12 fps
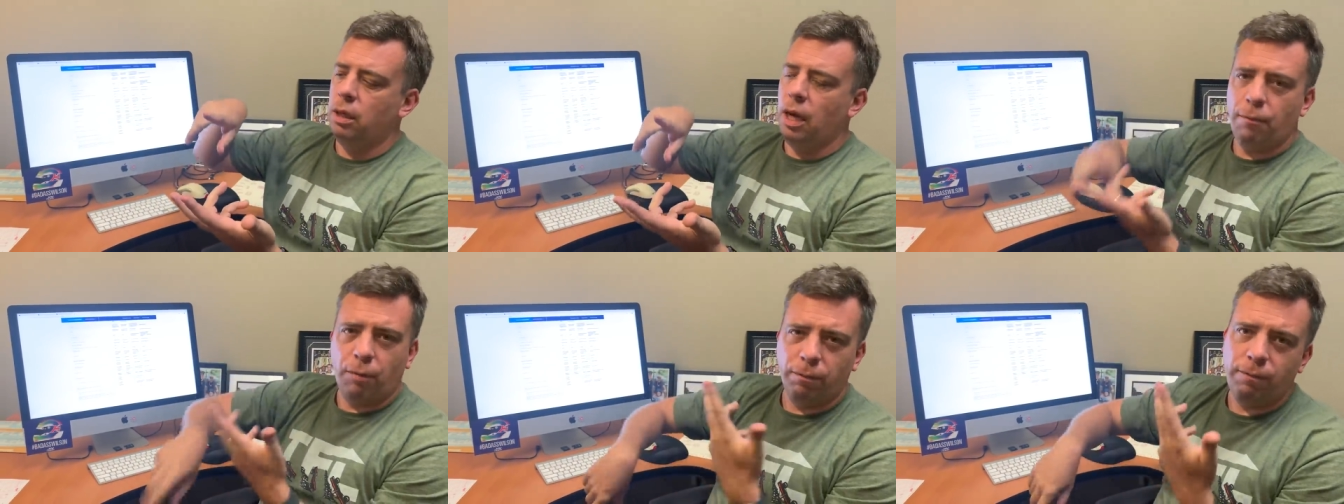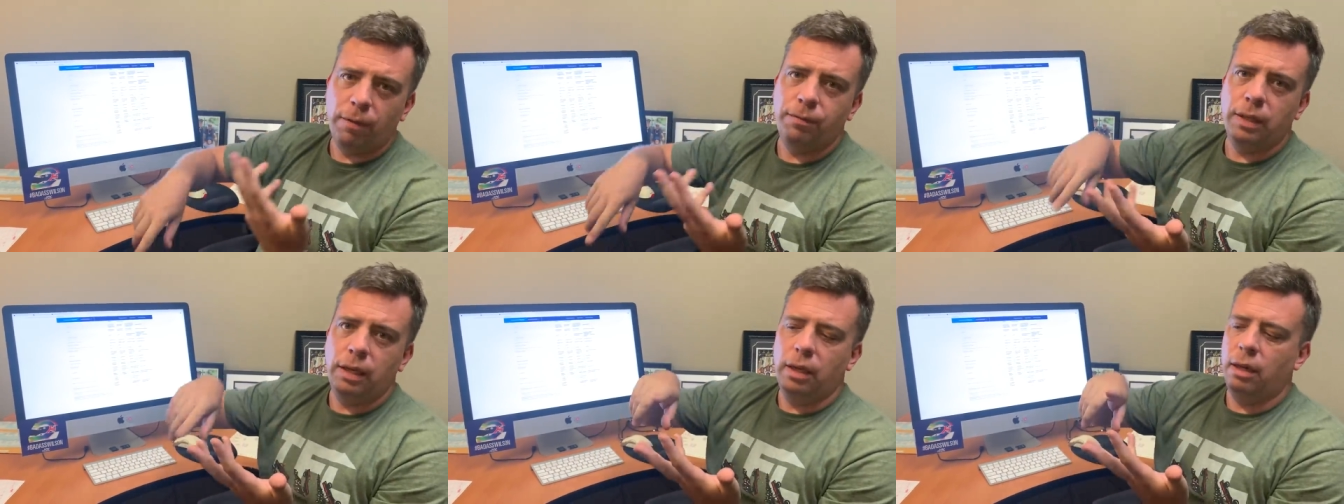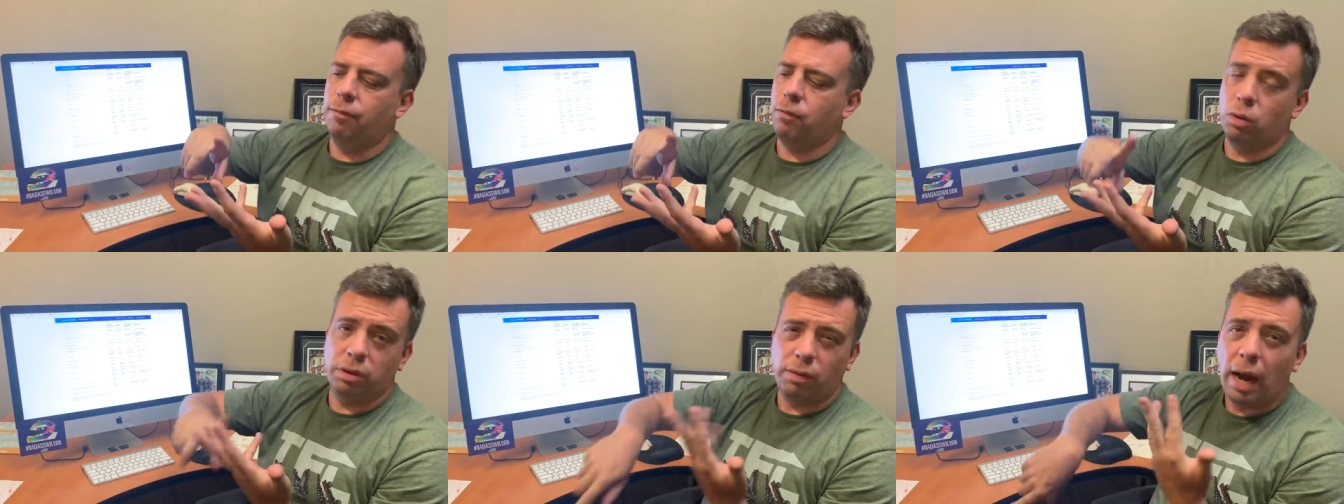F-150, of
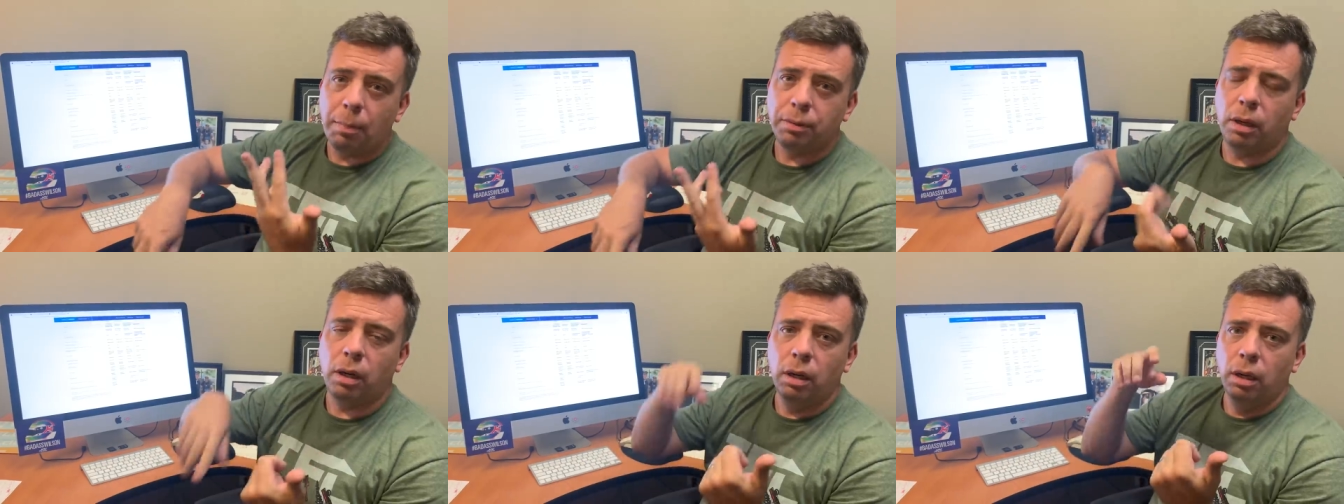course, Raptor,